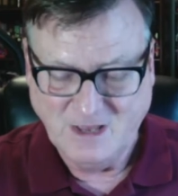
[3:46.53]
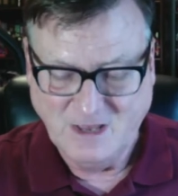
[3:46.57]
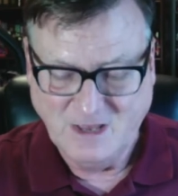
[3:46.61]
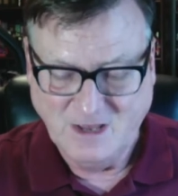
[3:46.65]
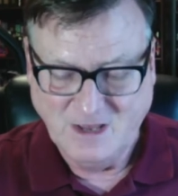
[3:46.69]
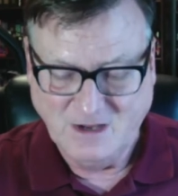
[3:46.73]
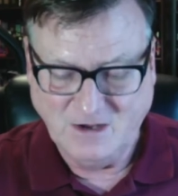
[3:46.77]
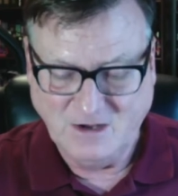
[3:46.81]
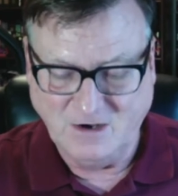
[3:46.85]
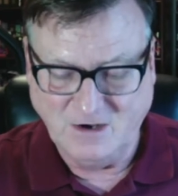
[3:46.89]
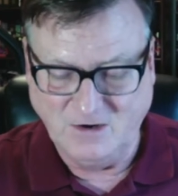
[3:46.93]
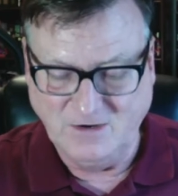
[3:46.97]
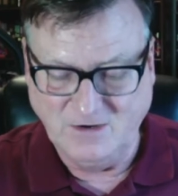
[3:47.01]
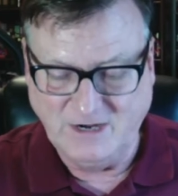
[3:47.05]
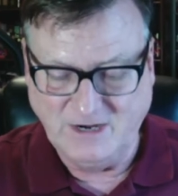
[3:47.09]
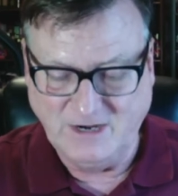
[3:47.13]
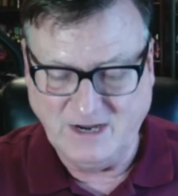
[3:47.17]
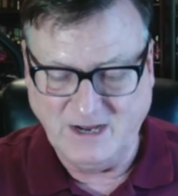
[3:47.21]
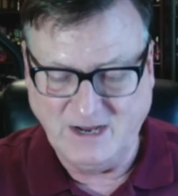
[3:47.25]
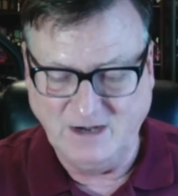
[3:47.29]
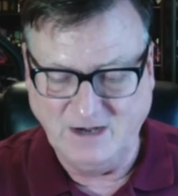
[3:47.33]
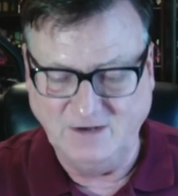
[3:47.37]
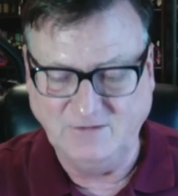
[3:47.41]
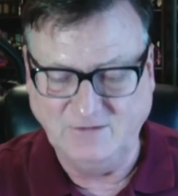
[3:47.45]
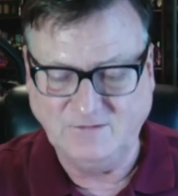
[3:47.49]
Coney
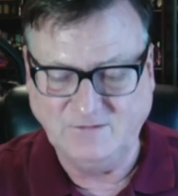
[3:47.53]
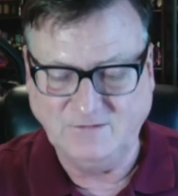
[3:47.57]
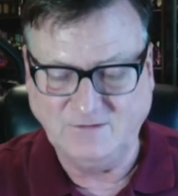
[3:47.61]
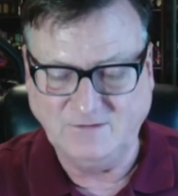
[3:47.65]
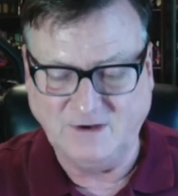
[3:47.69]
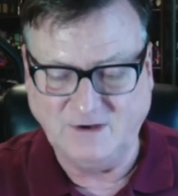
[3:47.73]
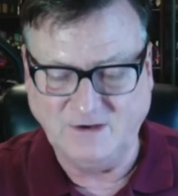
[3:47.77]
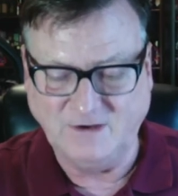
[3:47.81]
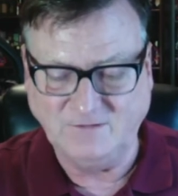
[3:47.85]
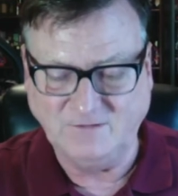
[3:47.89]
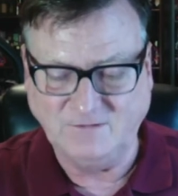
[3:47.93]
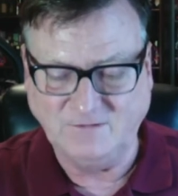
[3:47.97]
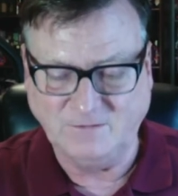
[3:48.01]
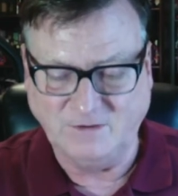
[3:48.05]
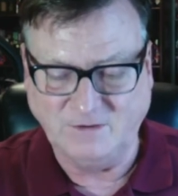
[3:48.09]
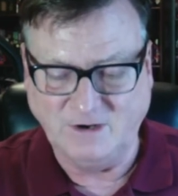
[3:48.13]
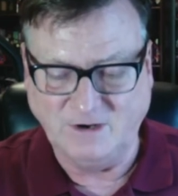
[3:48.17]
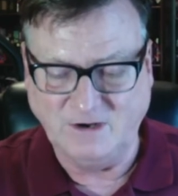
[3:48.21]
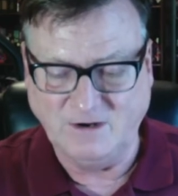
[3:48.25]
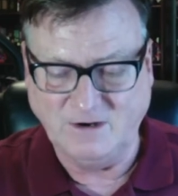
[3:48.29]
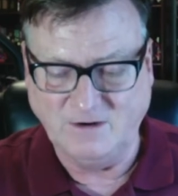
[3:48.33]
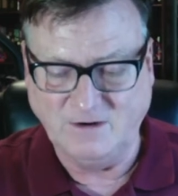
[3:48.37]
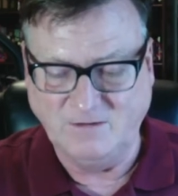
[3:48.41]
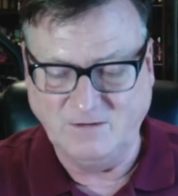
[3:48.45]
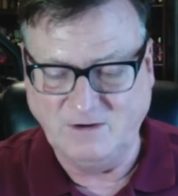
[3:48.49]
Island Saucery.
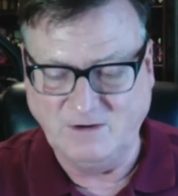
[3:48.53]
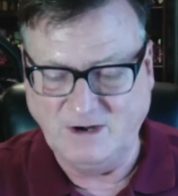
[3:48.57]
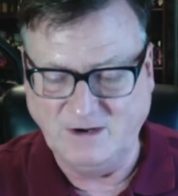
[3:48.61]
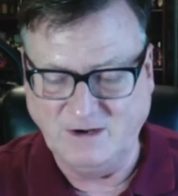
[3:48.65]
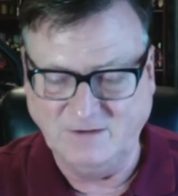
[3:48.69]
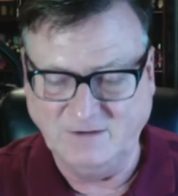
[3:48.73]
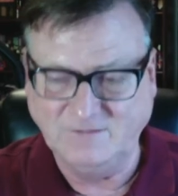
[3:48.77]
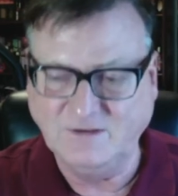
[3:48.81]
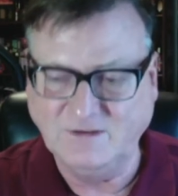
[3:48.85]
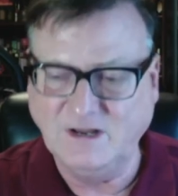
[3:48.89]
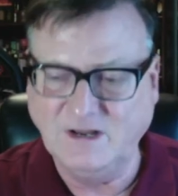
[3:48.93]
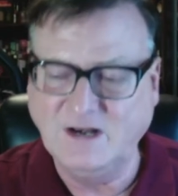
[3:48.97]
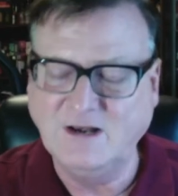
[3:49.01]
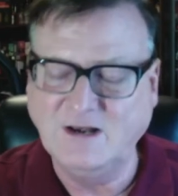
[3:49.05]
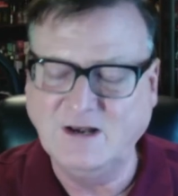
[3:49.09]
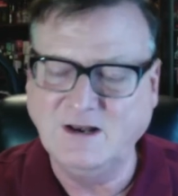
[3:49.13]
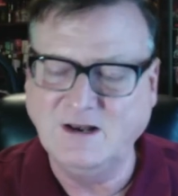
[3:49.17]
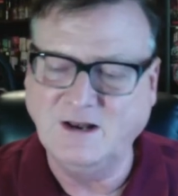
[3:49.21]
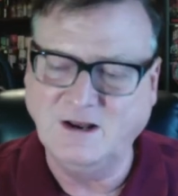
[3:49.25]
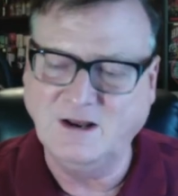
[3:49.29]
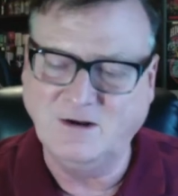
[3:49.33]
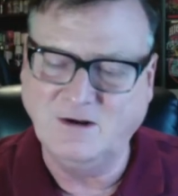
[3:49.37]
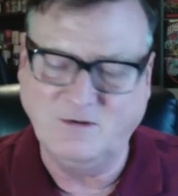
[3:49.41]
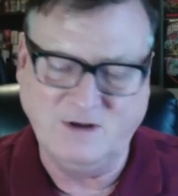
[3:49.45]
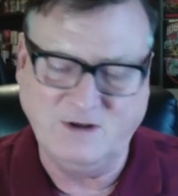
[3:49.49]
All right, let's get into
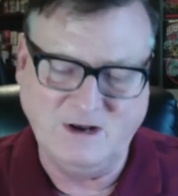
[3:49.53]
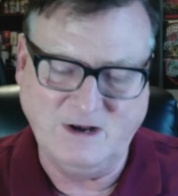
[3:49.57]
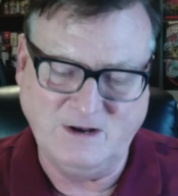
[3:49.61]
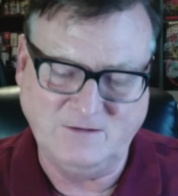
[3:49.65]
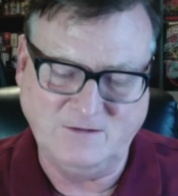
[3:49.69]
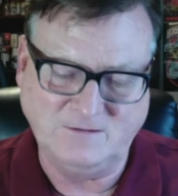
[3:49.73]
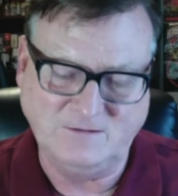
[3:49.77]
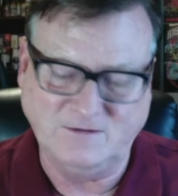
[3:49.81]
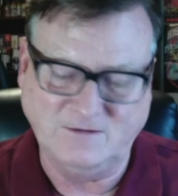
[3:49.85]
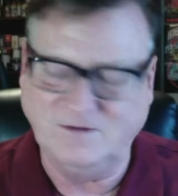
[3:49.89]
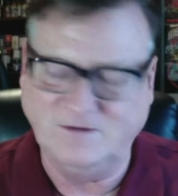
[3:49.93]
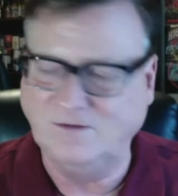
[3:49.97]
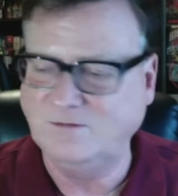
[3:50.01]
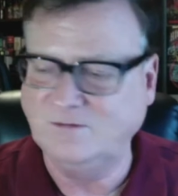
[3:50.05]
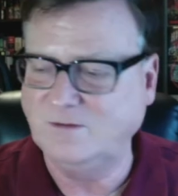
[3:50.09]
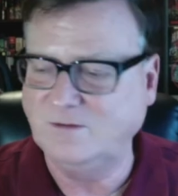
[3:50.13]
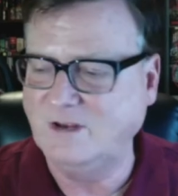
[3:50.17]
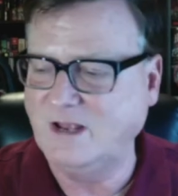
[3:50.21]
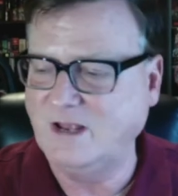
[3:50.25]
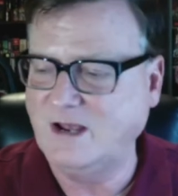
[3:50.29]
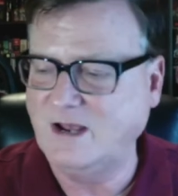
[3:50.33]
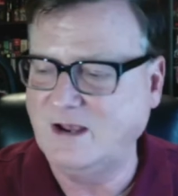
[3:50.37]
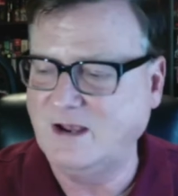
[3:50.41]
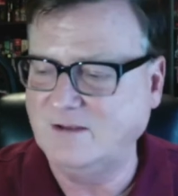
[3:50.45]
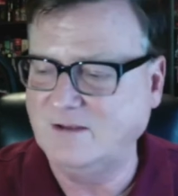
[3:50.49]
the ingredients on this one,
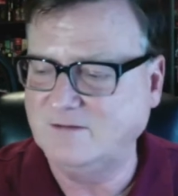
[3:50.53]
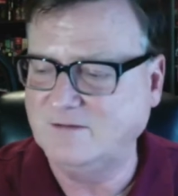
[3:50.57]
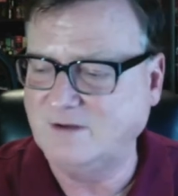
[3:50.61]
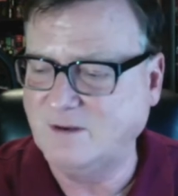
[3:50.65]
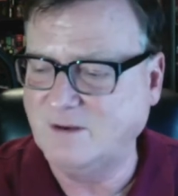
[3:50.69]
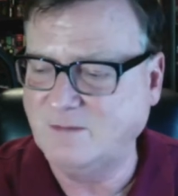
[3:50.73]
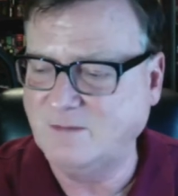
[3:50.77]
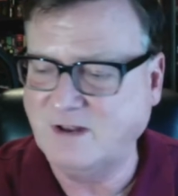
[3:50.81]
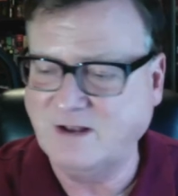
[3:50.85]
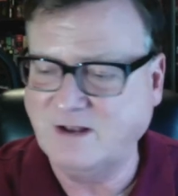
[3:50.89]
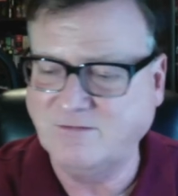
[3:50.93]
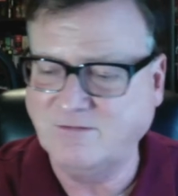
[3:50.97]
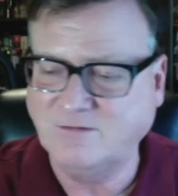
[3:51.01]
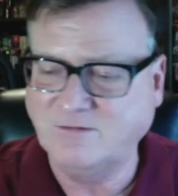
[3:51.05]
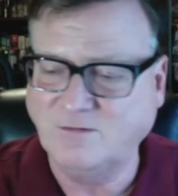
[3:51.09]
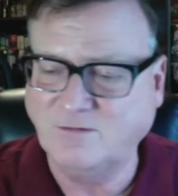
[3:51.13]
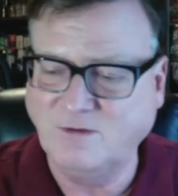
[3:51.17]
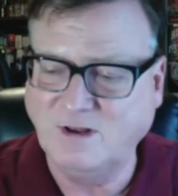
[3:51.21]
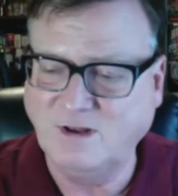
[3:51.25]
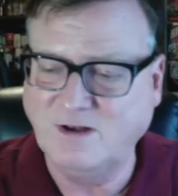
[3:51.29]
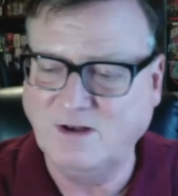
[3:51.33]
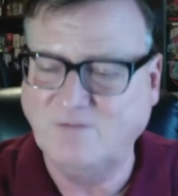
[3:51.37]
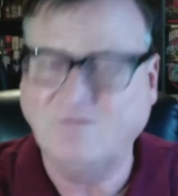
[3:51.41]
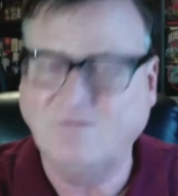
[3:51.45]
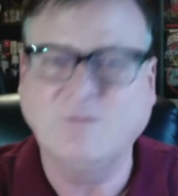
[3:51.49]
guys, and I'm going to have to
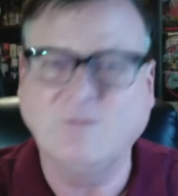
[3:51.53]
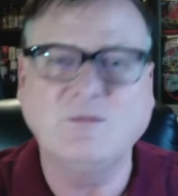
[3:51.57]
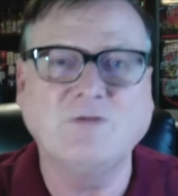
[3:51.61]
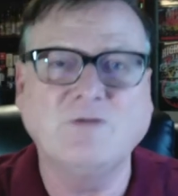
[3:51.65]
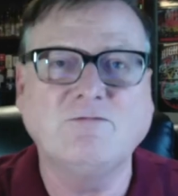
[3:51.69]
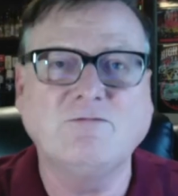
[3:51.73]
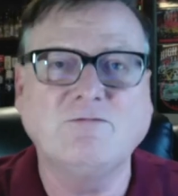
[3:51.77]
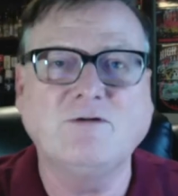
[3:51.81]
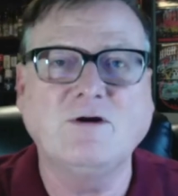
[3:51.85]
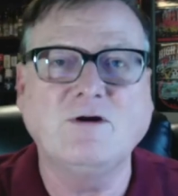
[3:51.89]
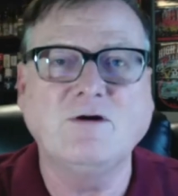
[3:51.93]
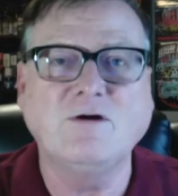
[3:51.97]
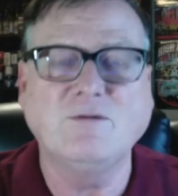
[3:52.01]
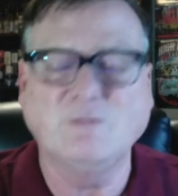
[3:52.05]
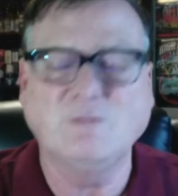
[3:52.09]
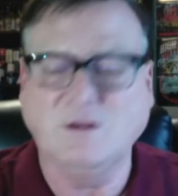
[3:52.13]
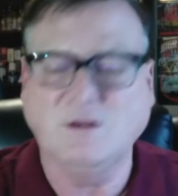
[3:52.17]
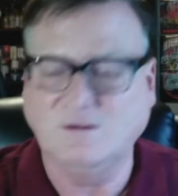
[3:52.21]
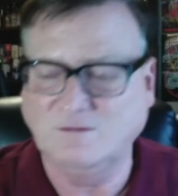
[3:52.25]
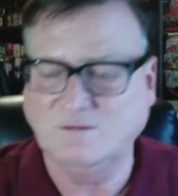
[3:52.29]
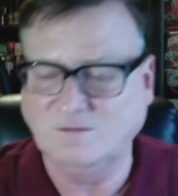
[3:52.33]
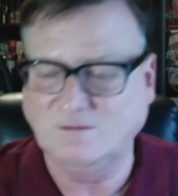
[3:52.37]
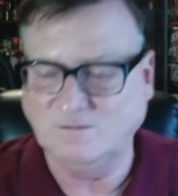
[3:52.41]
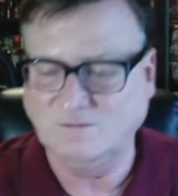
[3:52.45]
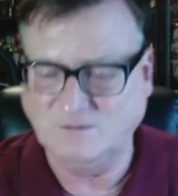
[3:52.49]
read it from my phone
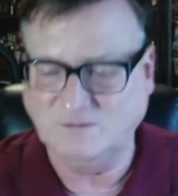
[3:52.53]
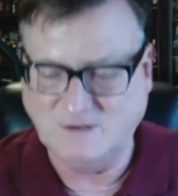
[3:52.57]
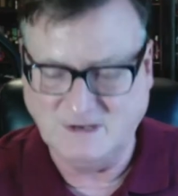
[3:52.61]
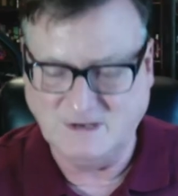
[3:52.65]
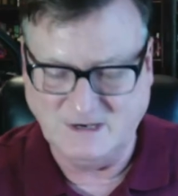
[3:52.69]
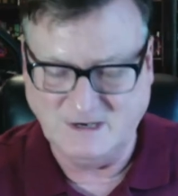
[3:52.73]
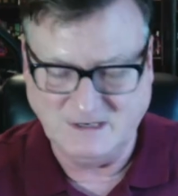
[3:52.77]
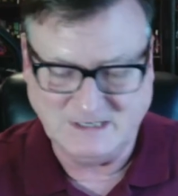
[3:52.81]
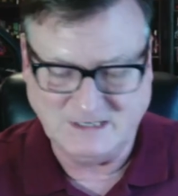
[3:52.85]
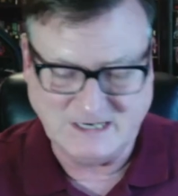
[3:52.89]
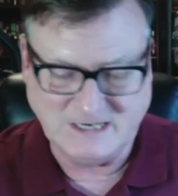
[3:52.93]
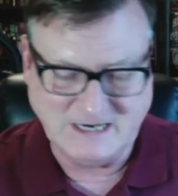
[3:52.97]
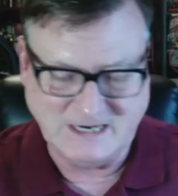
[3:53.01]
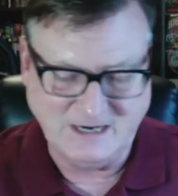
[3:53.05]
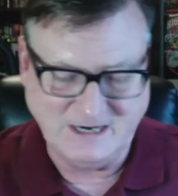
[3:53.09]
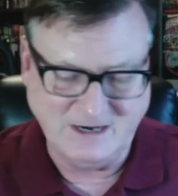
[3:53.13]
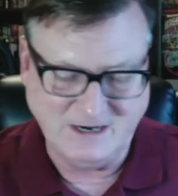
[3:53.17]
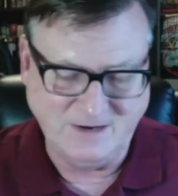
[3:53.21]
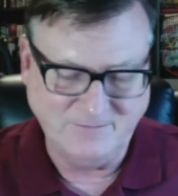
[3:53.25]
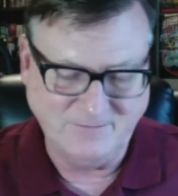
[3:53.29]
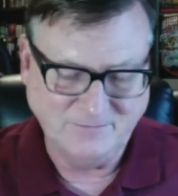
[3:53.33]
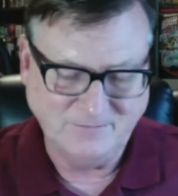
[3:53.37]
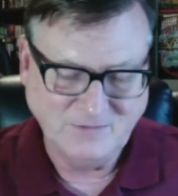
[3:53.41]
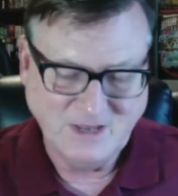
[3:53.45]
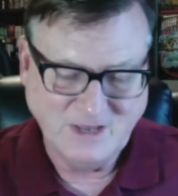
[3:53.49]
because it was kind of
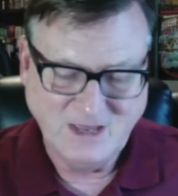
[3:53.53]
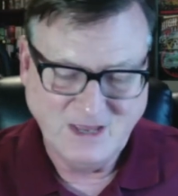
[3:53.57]
tiny.